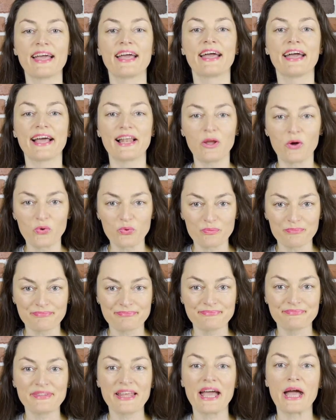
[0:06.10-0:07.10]

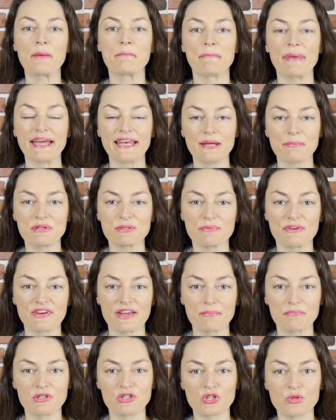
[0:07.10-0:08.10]
Hello, my name is
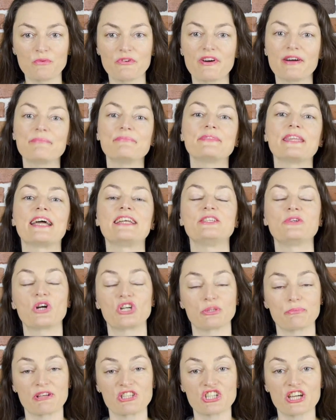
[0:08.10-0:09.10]
Maria Zubova and you're
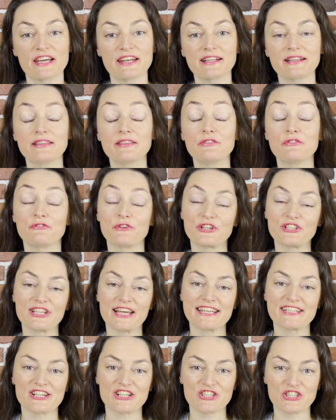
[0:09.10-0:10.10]
at my channel
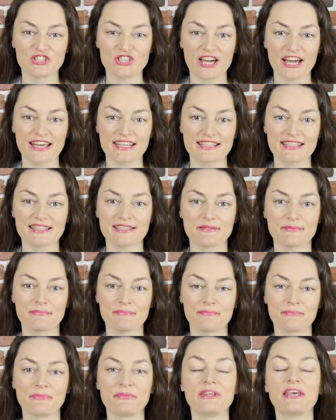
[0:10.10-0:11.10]
Fertilizers Jazz.
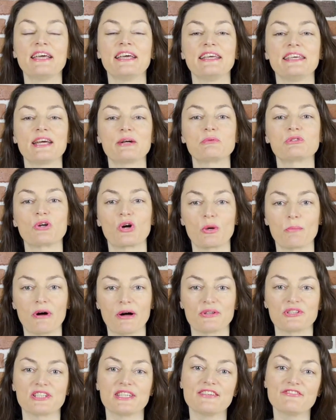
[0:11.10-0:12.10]
Here we talk
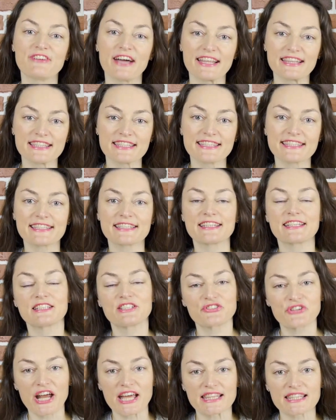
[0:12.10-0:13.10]
about events,
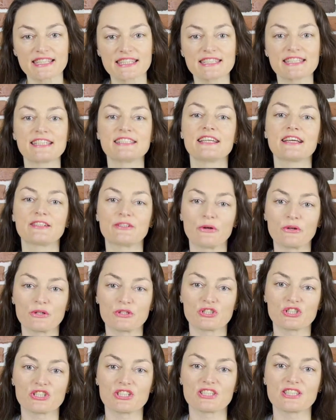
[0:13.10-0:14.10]
trends,
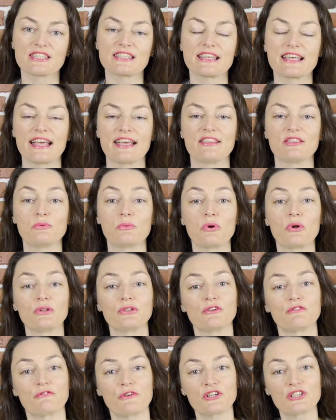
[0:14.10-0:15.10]
technologies in the world
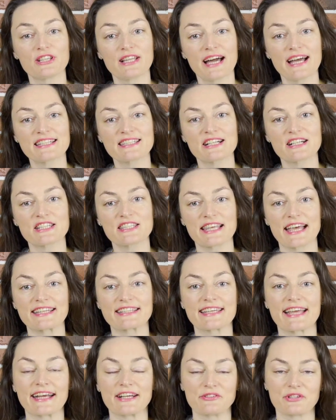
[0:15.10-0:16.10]
of fertilizers
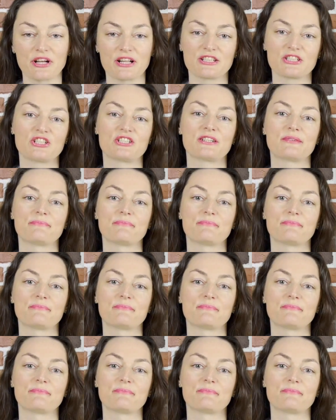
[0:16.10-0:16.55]
and agriculture.